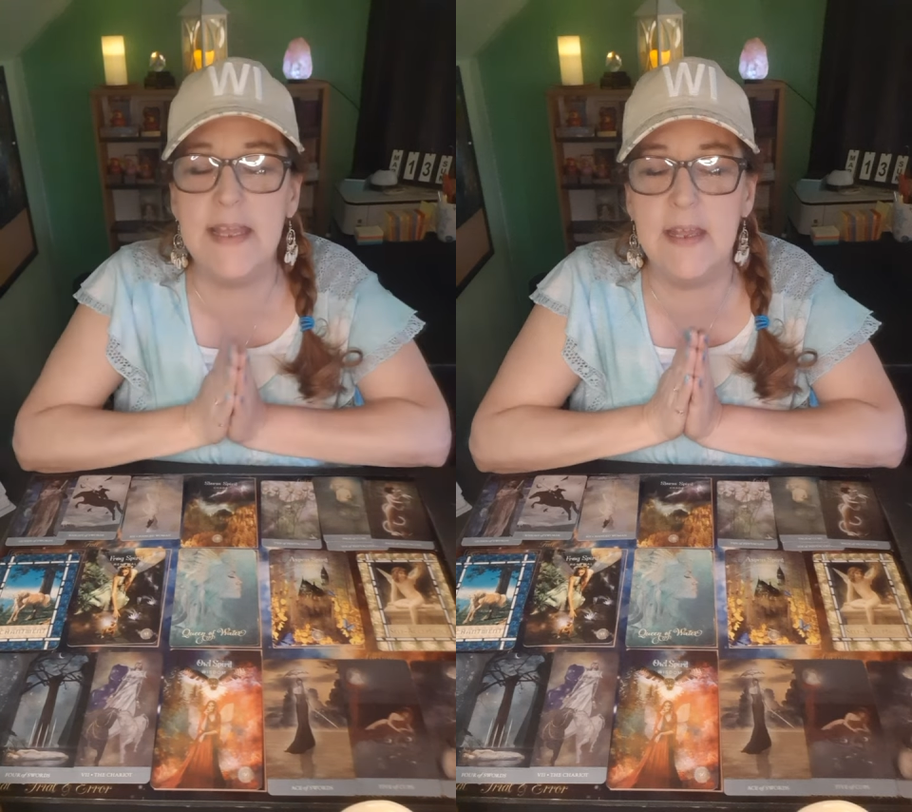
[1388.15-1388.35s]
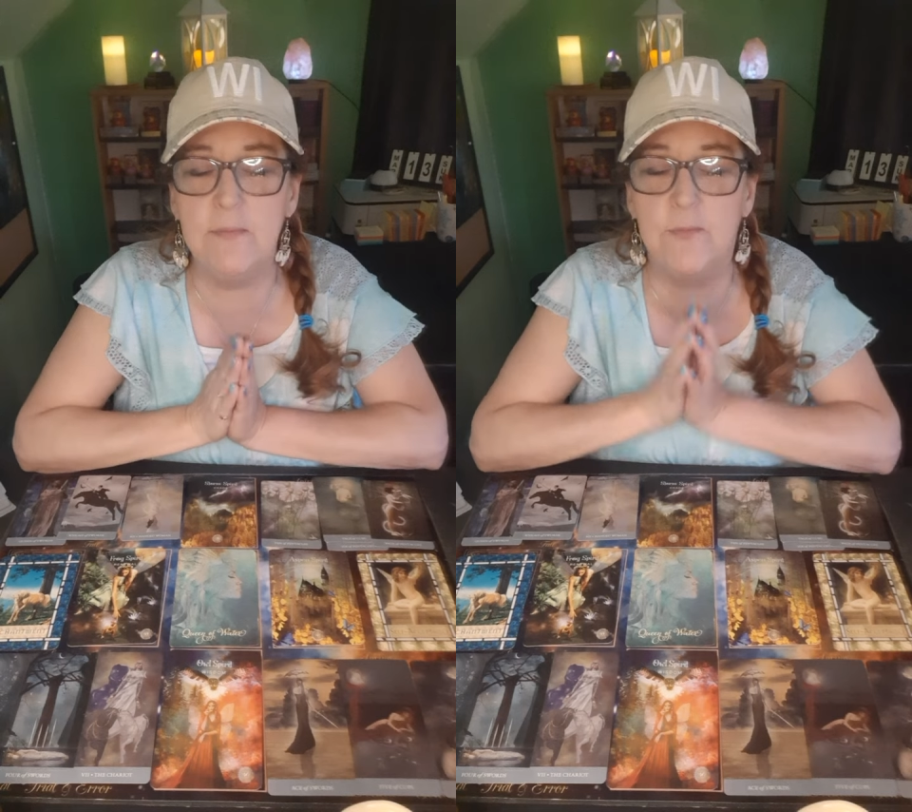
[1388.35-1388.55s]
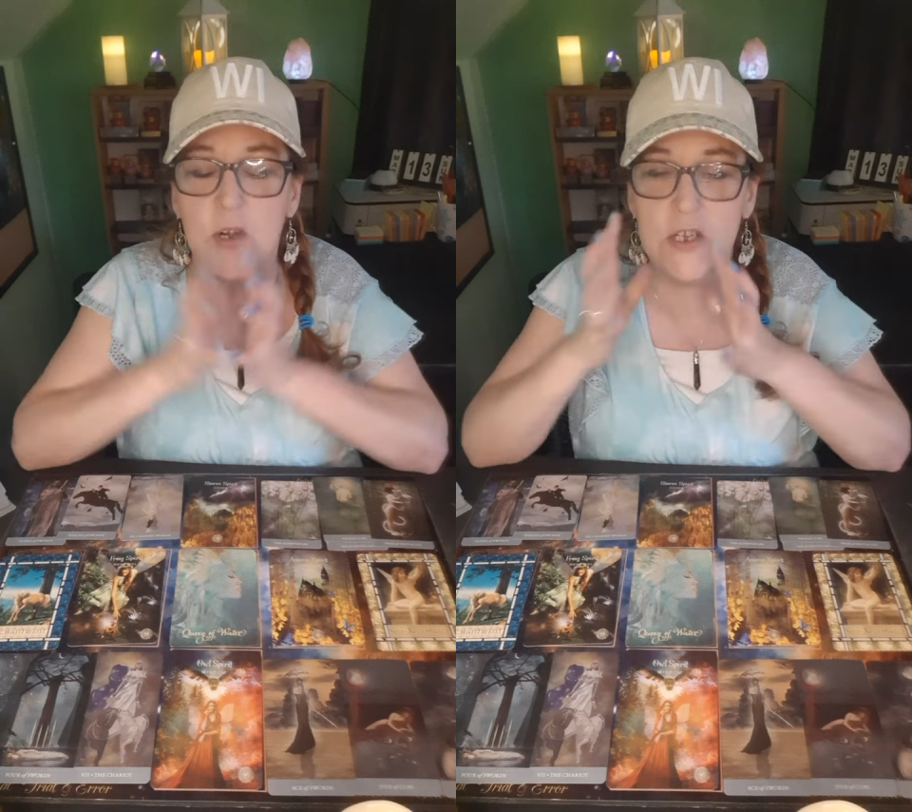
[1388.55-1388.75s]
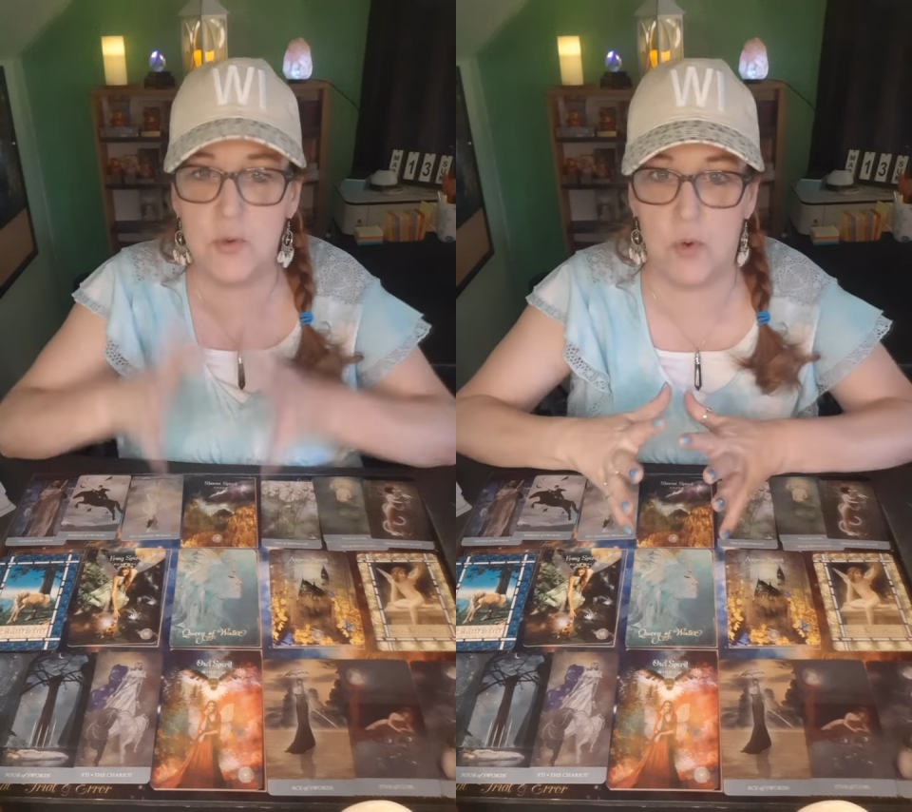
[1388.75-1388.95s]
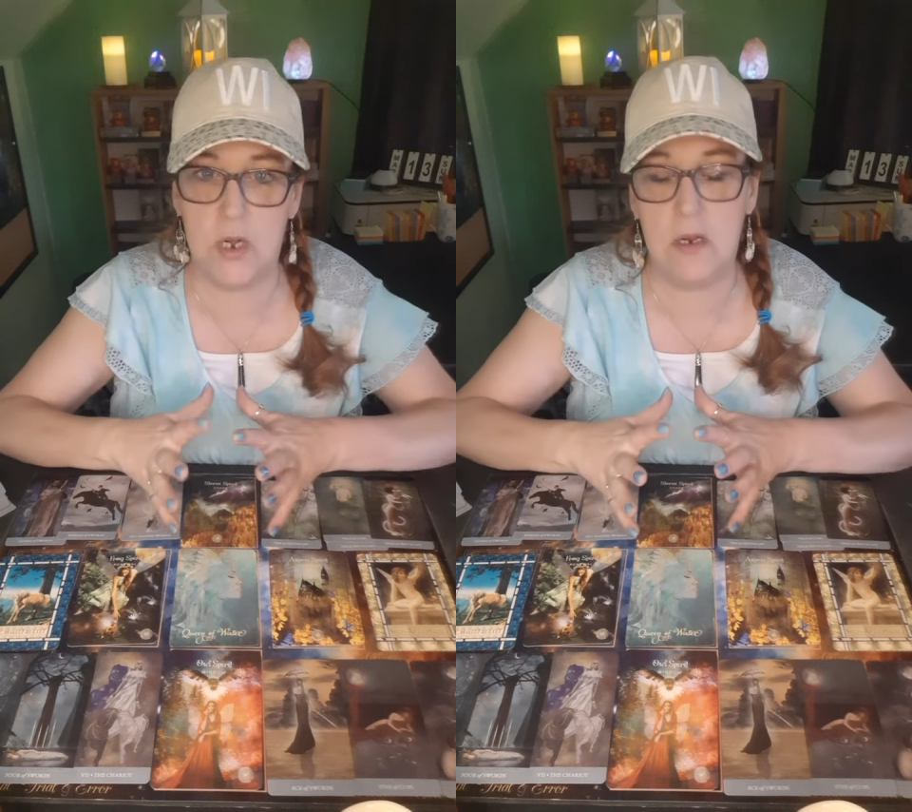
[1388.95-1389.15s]
in for it to
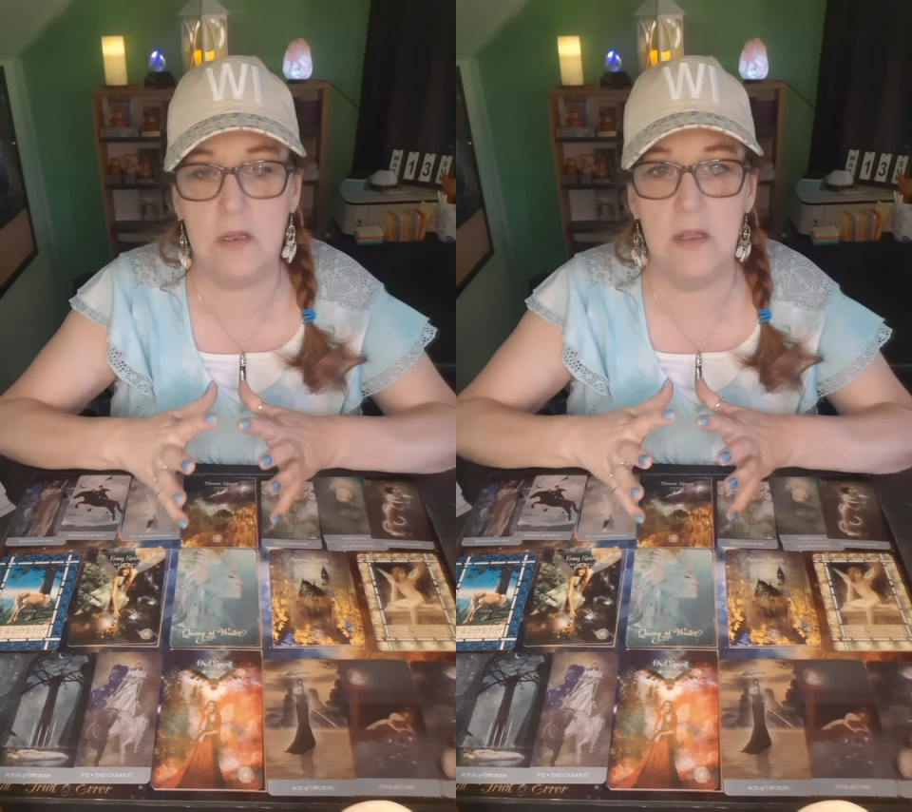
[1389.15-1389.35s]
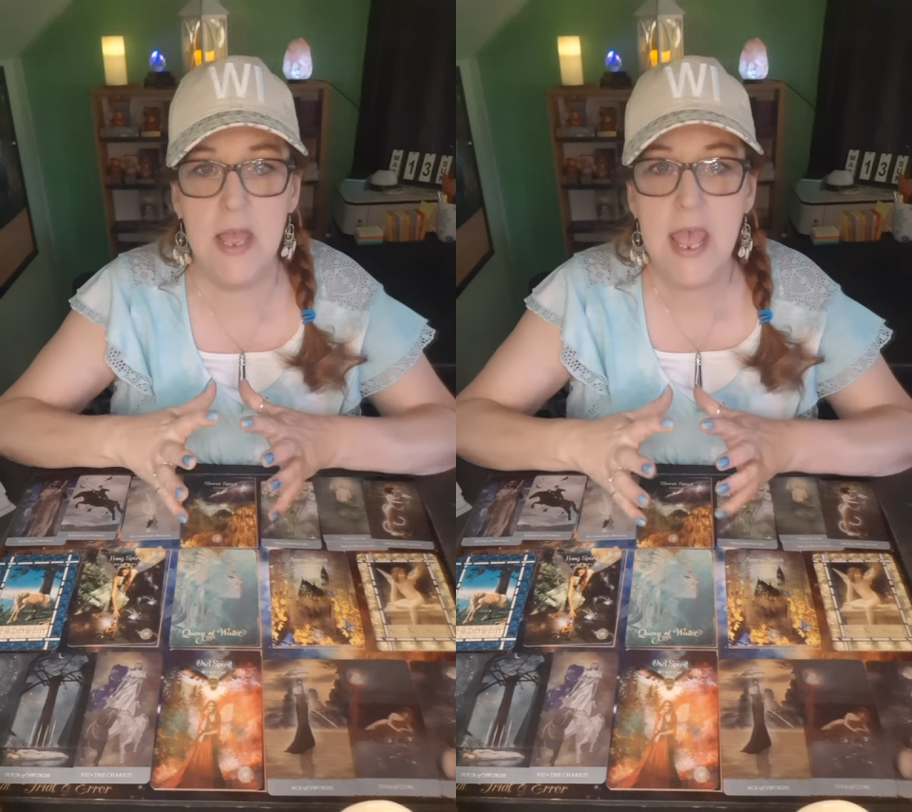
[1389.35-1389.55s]
work.